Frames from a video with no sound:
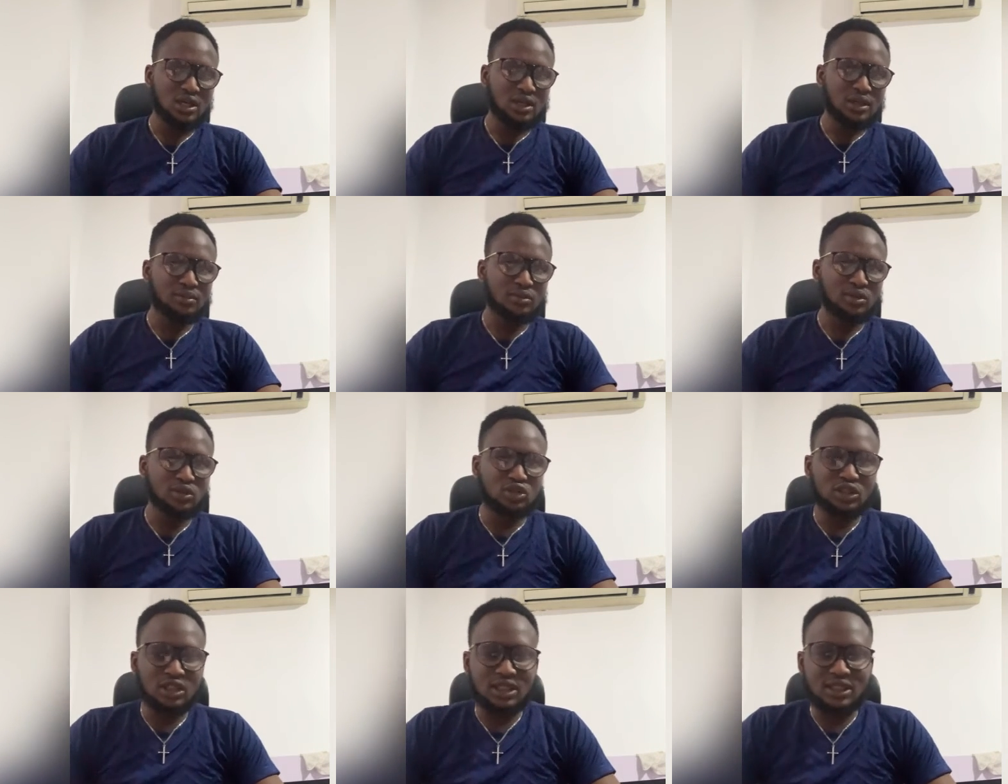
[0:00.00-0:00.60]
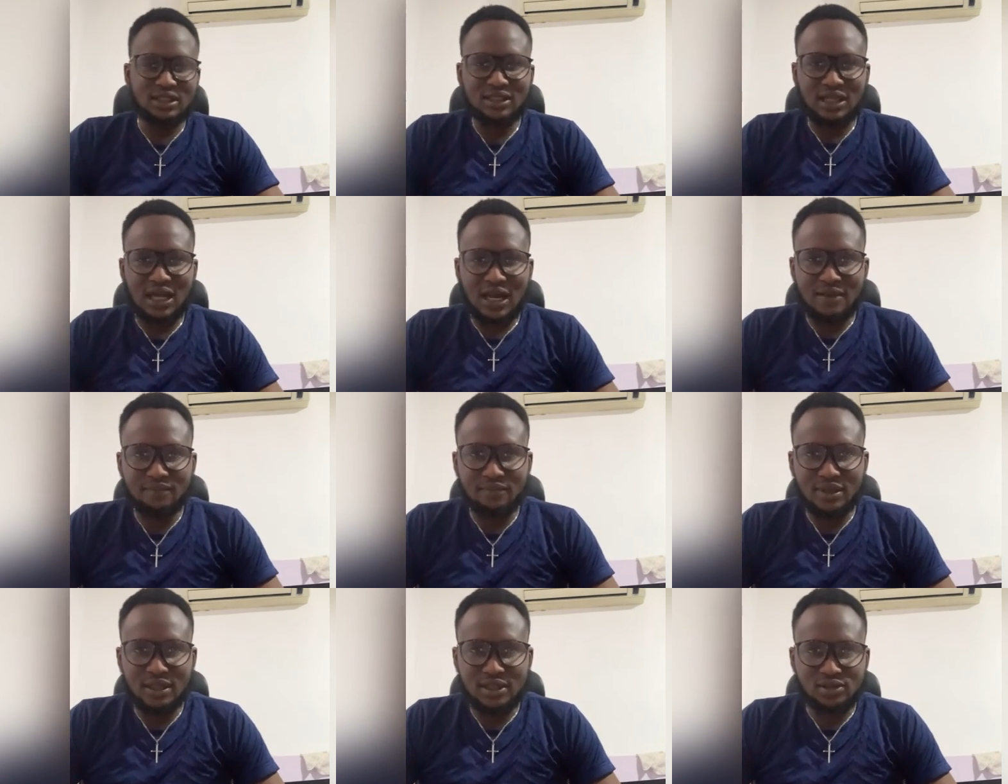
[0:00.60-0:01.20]
but usually
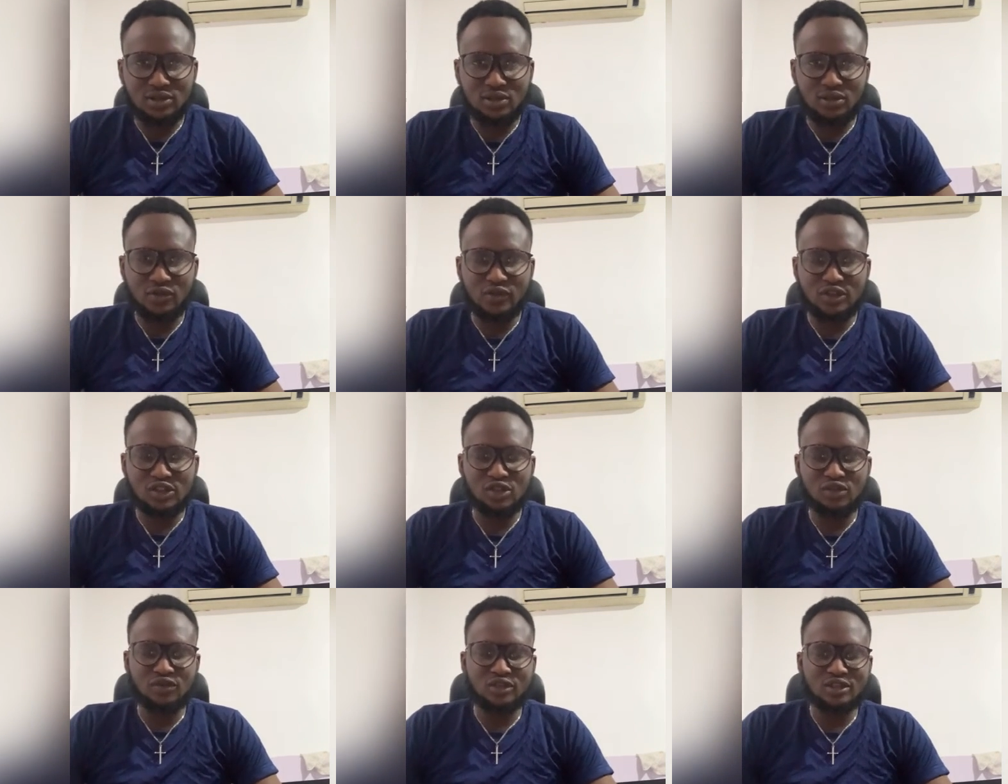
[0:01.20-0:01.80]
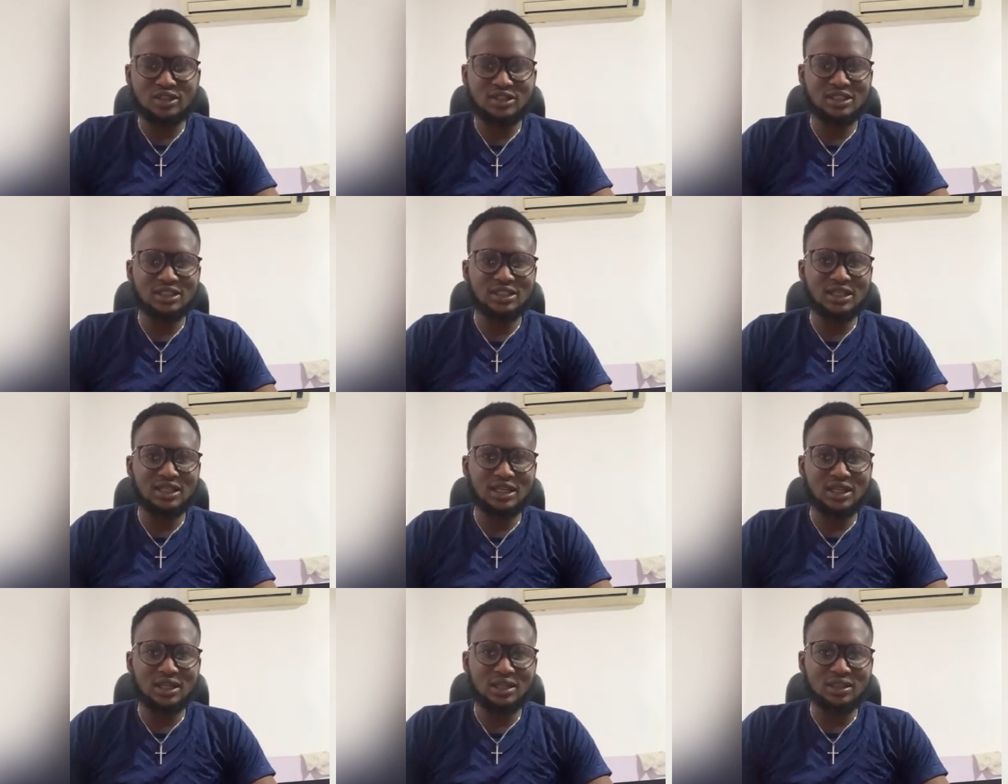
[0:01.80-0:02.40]
time-based. So first of all,
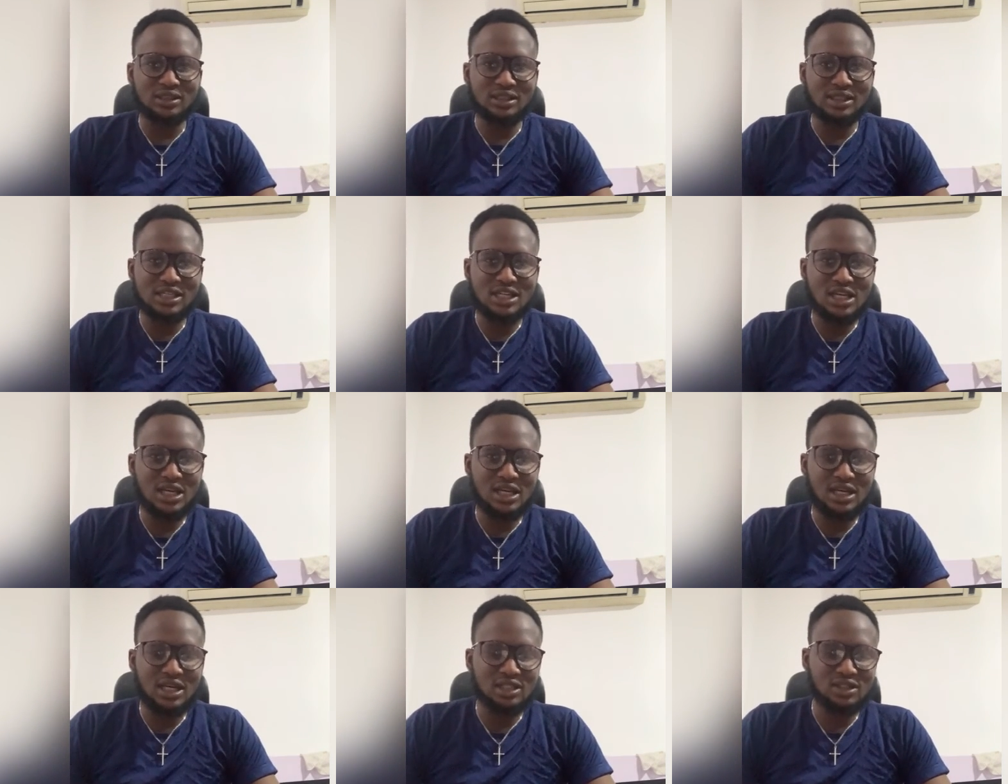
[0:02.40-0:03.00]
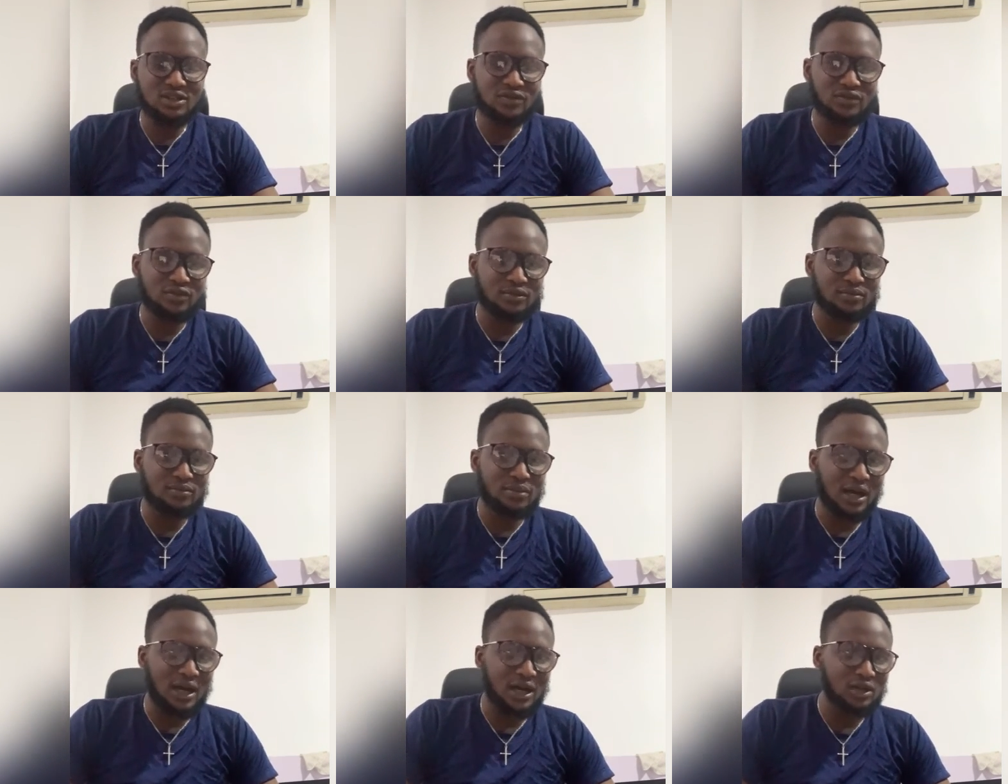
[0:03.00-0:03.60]
sync years for
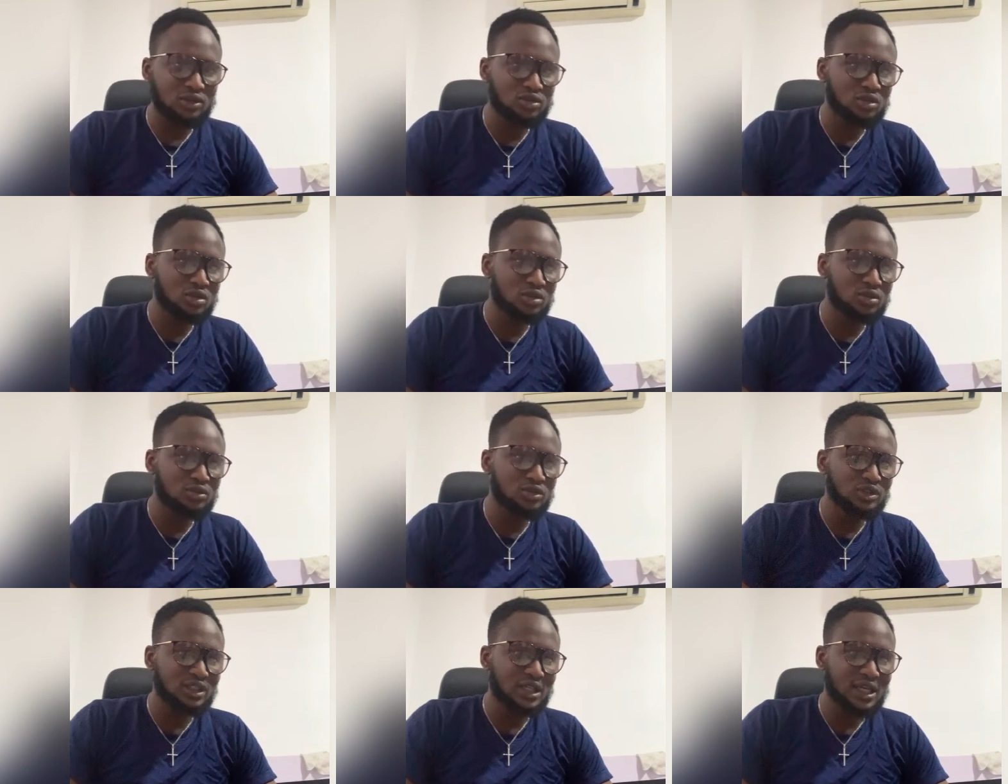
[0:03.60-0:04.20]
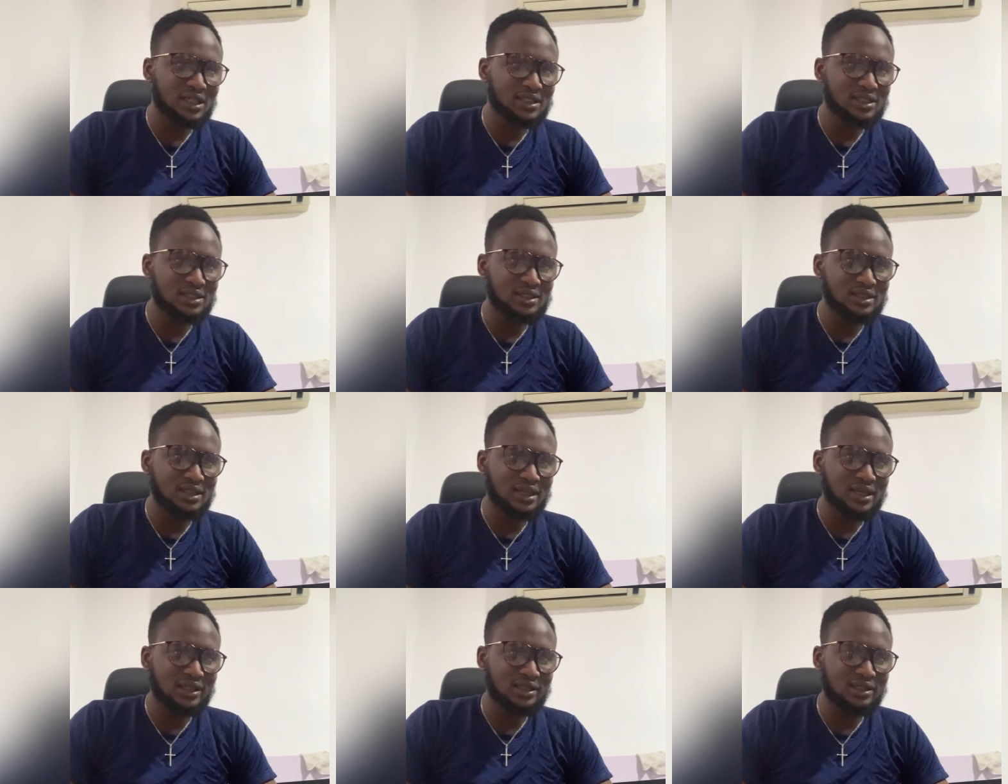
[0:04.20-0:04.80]
back to almost
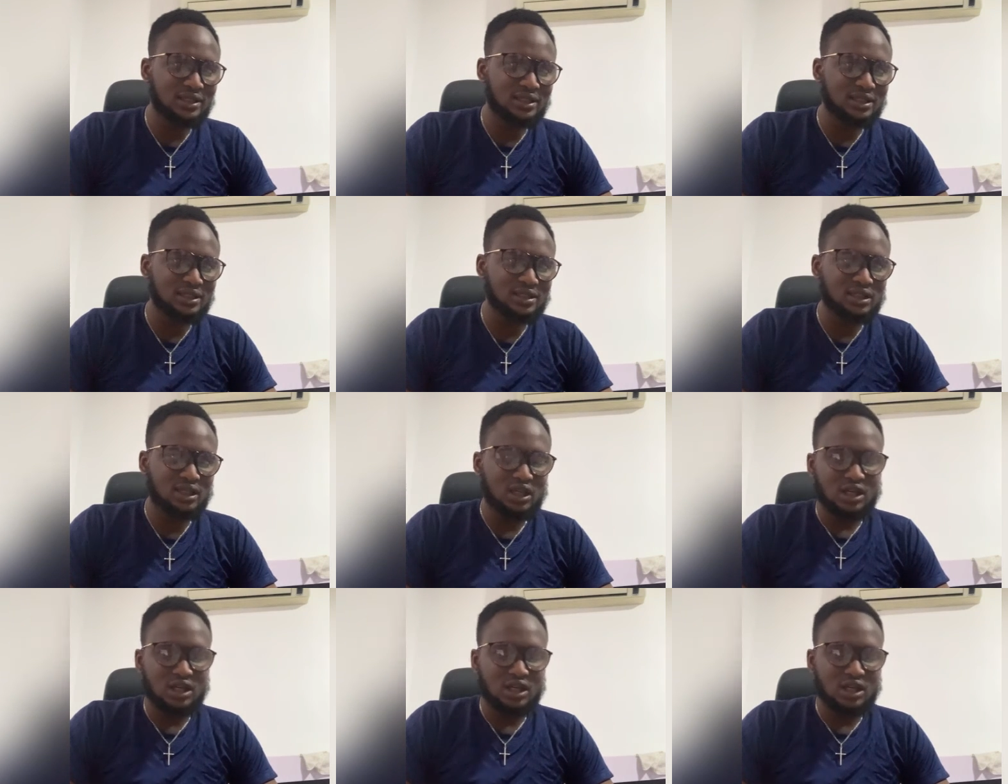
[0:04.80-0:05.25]
80s,